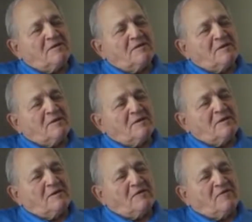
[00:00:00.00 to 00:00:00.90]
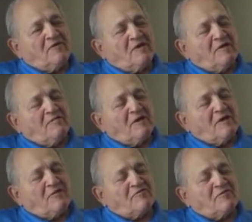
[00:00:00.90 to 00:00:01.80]
He finally
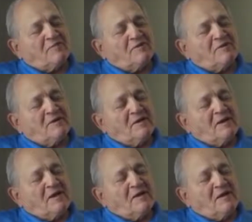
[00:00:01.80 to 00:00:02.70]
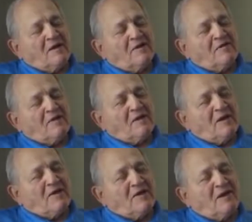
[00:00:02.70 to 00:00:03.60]
recovered, but I
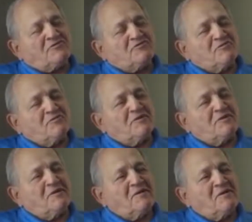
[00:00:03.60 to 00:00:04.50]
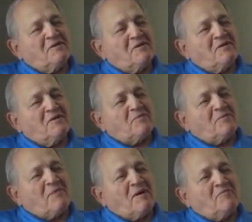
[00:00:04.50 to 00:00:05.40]
canceled the
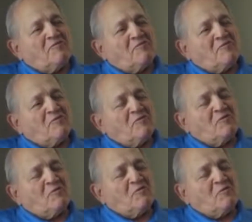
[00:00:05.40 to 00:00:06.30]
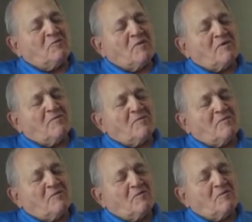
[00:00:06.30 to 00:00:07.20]
prom with my
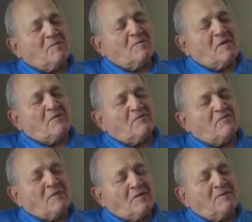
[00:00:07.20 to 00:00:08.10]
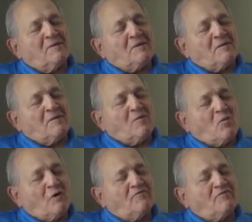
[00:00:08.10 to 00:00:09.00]
mother, my
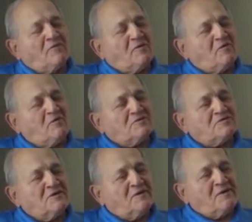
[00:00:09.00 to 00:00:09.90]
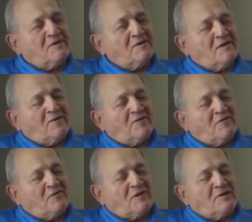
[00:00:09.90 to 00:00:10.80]
wife, because I
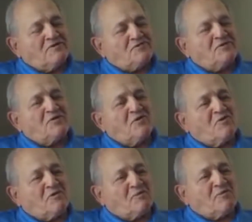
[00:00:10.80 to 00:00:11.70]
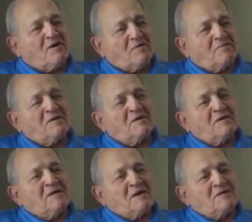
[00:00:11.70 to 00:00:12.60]
thought I should go to the prom,
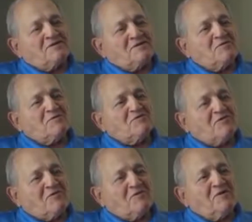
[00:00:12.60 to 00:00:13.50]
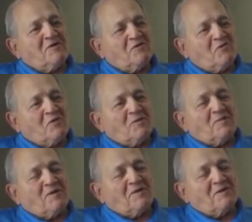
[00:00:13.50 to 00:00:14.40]
and she was very annoyed
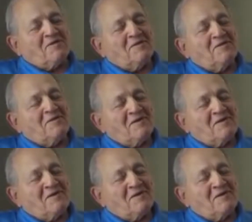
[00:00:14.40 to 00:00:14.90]
about it.